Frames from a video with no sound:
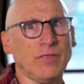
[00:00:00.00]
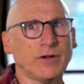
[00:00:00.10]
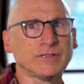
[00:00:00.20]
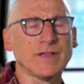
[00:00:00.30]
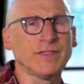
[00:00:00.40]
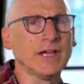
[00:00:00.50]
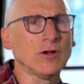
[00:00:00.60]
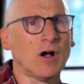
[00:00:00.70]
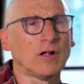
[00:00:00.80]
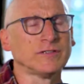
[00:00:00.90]
there's a thing
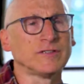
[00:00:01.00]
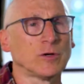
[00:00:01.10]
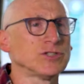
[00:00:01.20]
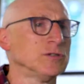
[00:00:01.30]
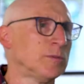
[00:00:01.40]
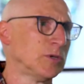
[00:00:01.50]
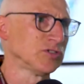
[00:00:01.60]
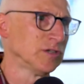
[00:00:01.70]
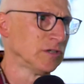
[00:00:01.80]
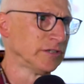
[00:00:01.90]
called social
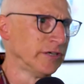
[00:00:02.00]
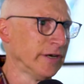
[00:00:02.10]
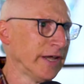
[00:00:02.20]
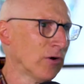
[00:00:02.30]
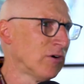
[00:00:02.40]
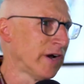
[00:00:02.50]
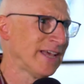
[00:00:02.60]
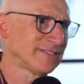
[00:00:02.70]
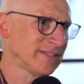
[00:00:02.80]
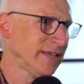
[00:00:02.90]
emotional learning, or
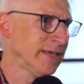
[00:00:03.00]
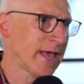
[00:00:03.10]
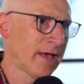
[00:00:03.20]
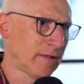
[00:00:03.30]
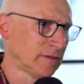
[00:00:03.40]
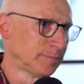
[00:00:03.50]
SEL.